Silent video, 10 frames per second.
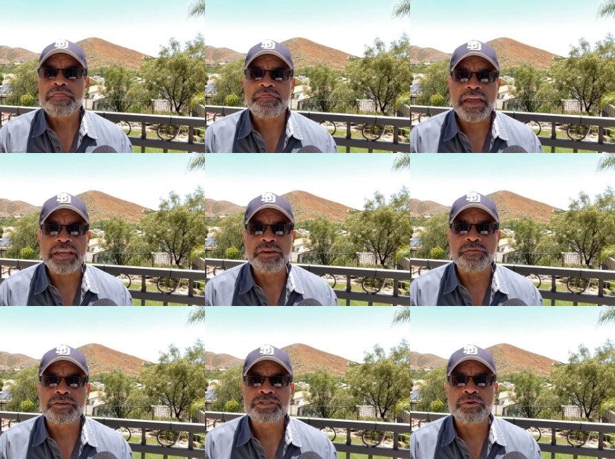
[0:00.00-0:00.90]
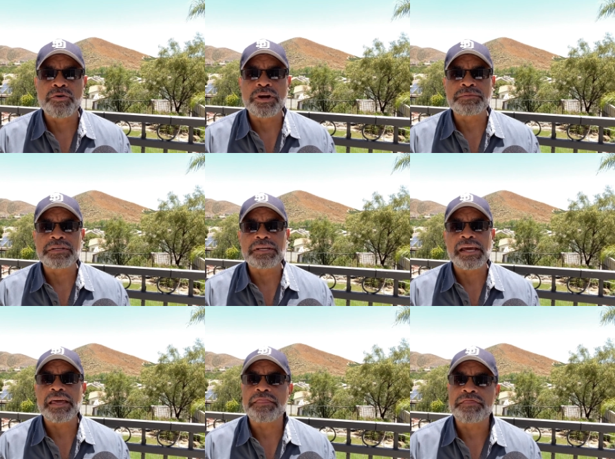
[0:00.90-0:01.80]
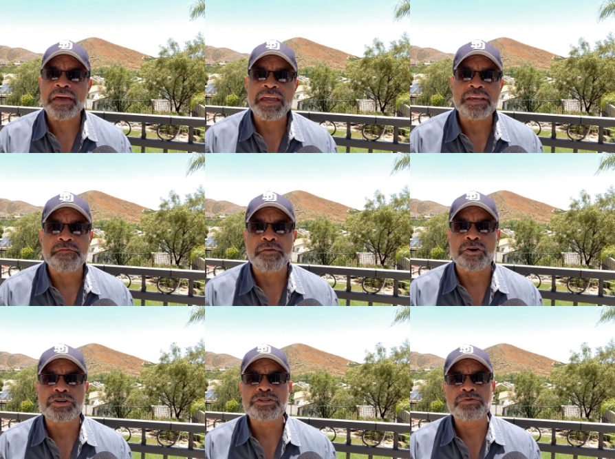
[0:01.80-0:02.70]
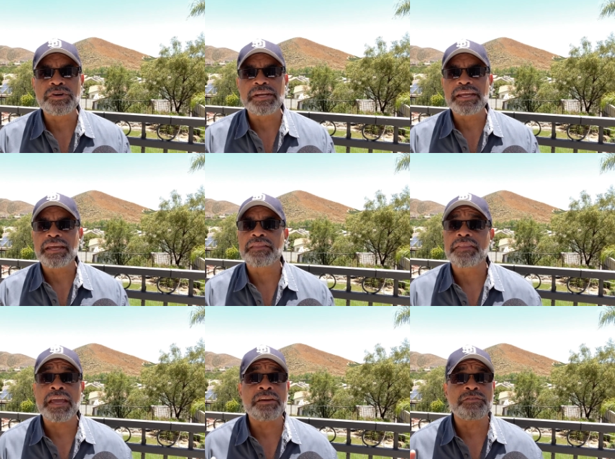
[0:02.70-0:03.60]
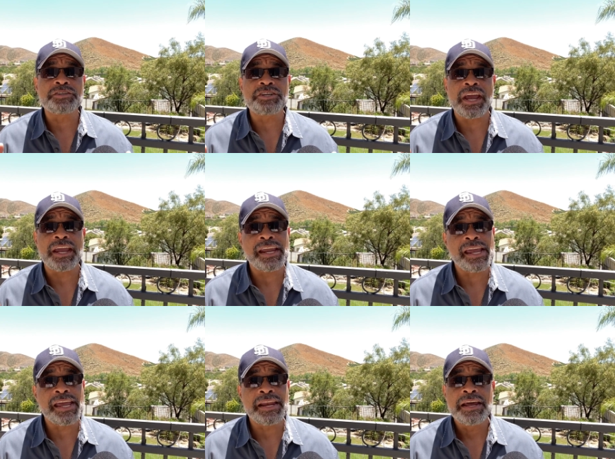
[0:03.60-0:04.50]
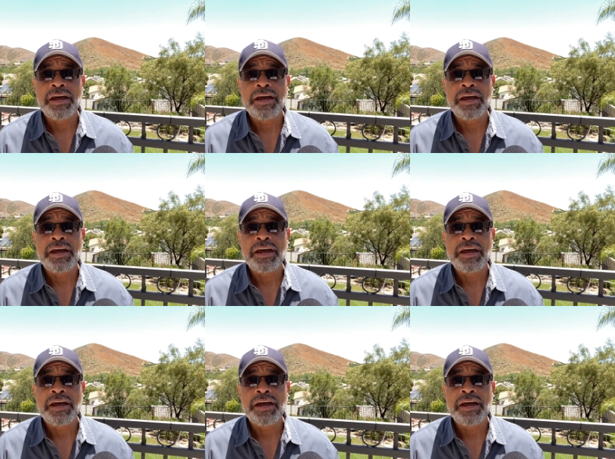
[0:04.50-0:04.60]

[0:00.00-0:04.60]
Thank you for showing up today. Thank you for tuning in. Thank you for checking in.